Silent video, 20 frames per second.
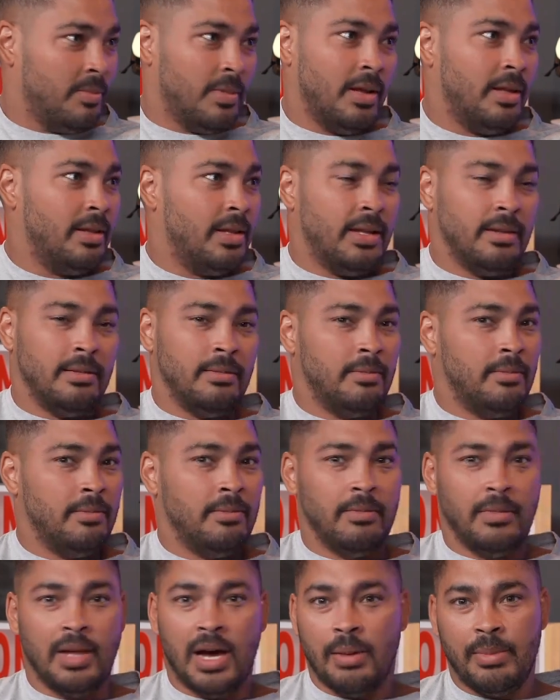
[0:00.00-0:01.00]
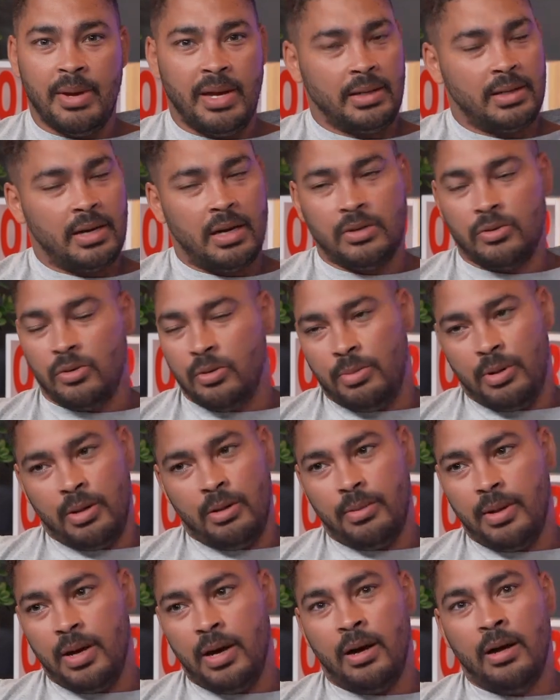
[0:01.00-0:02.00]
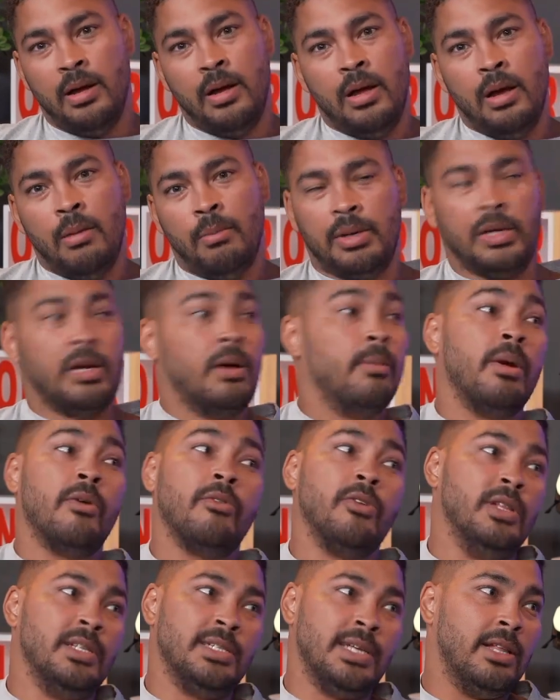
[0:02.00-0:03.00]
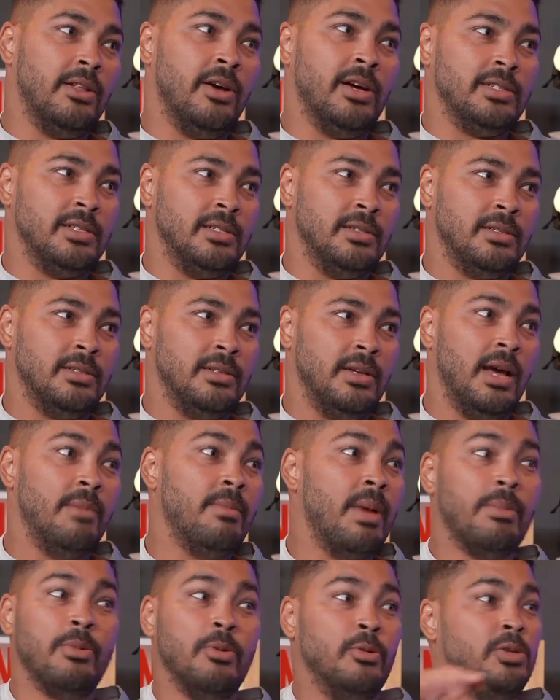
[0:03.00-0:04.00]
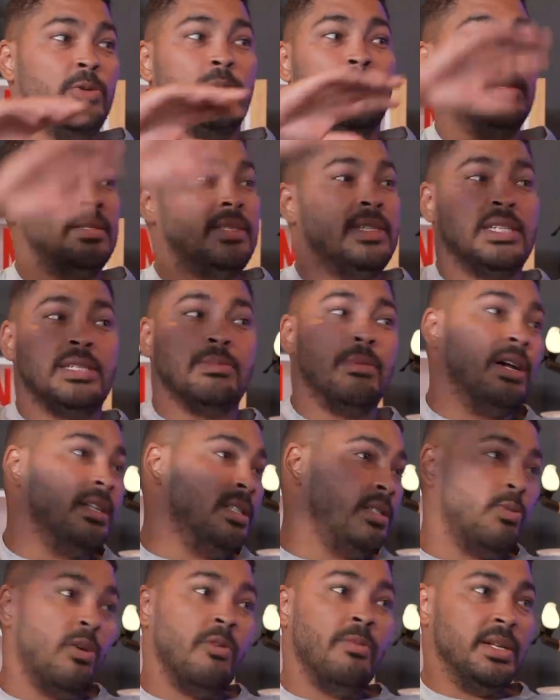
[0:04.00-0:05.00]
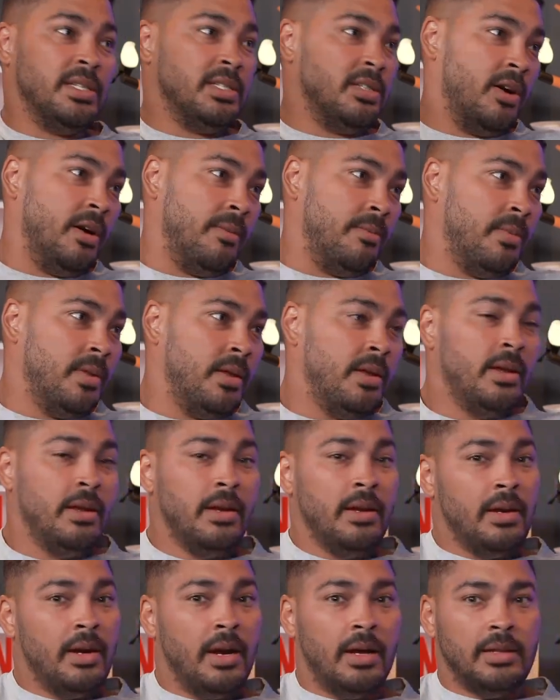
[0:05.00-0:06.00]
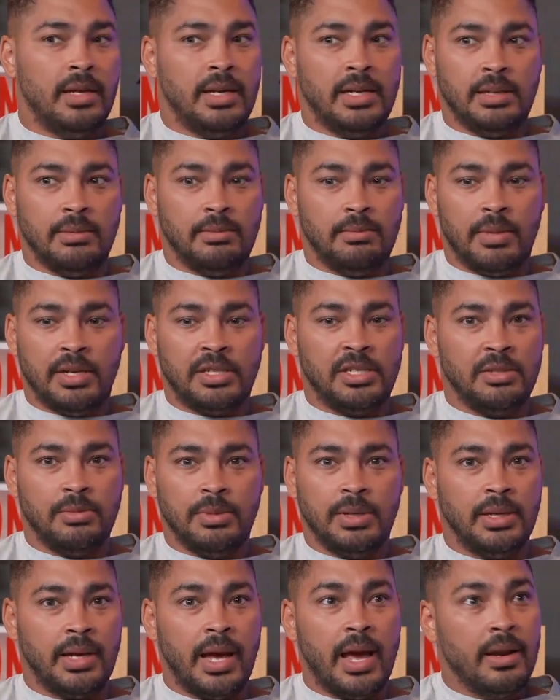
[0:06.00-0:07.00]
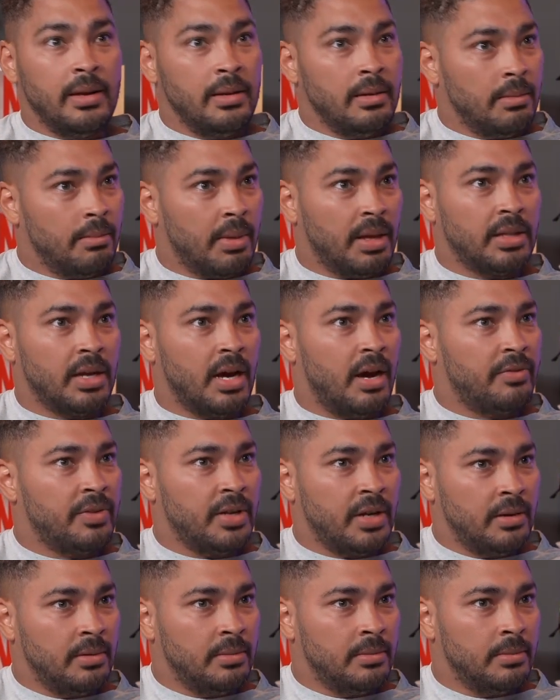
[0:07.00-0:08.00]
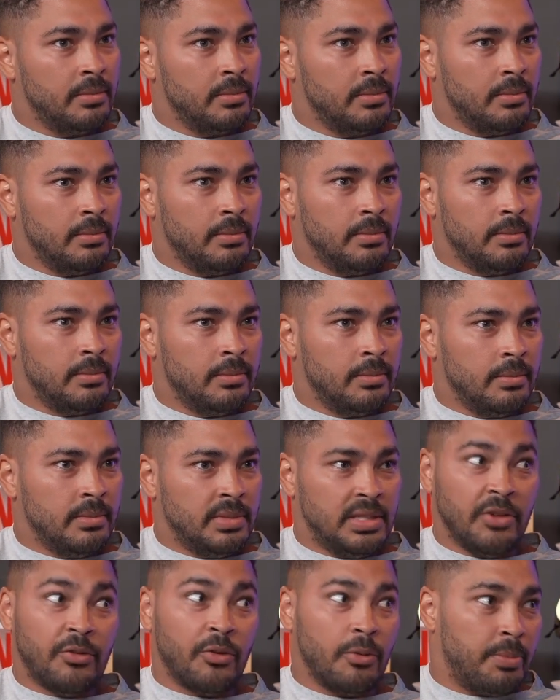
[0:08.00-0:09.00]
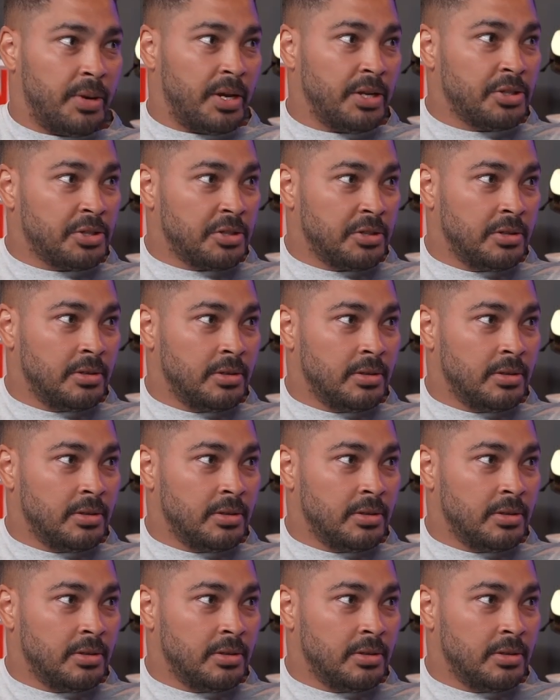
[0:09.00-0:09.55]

And then, nah man, can't do it, blah, blah. But I got my real estate license and maybe we'll do it in 6 months, 12 months time. And then he messaged me again, month after, different pitch.